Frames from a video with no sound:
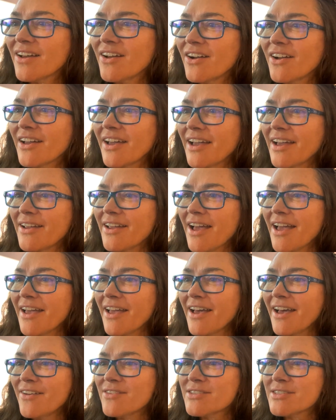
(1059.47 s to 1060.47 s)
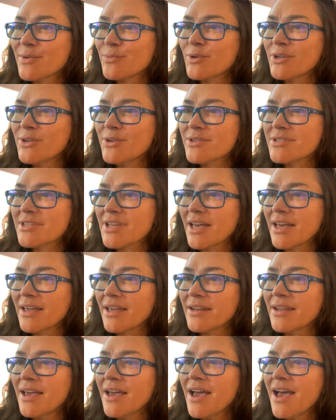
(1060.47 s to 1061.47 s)
Okay, I have someone who
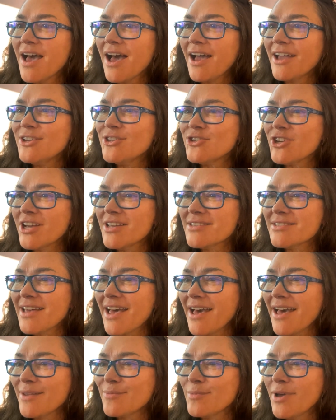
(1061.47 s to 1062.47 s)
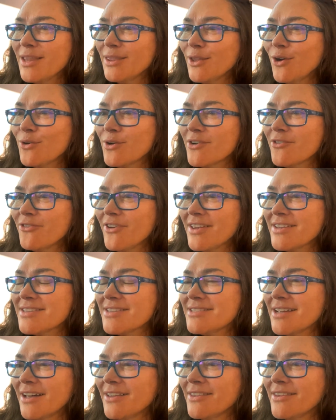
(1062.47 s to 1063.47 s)
said, I just had my lower face
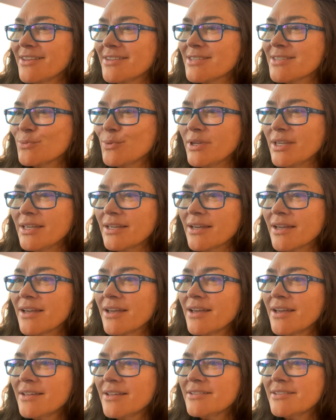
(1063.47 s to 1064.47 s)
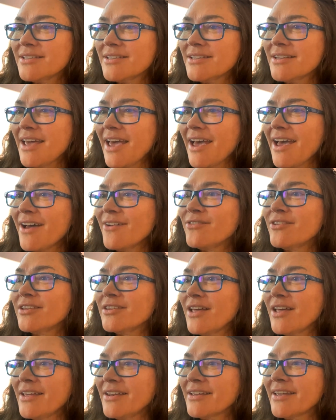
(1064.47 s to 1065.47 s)
done this week, did have the
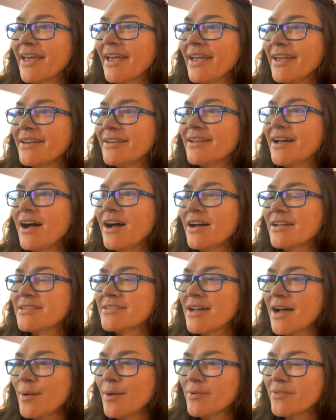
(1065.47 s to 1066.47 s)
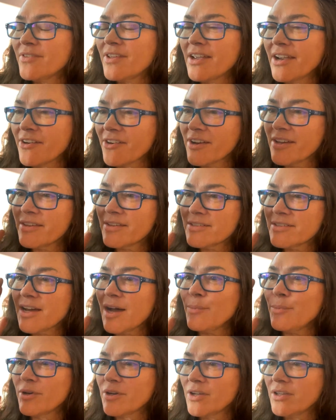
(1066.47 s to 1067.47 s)
lidocaine on top of the area, the
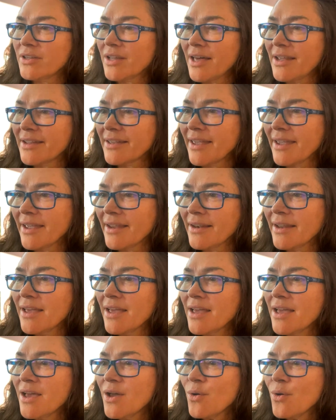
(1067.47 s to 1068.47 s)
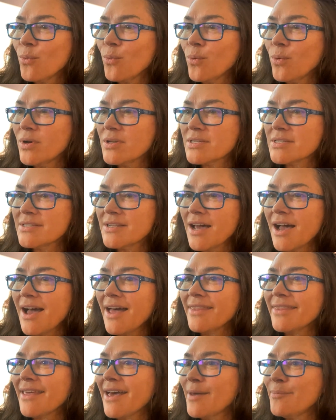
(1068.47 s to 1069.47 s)
topical lidocaine, was
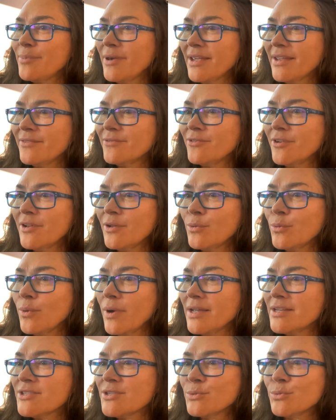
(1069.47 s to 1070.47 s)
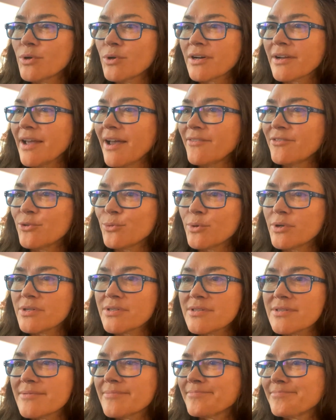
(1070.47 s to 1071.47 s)
not that painful, went to work
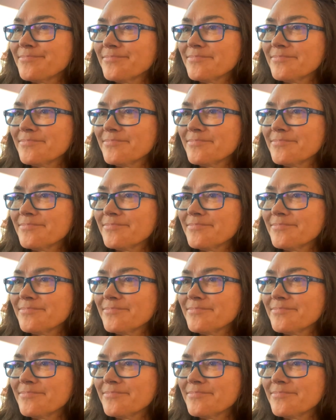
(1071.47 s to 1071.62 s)
afterwards.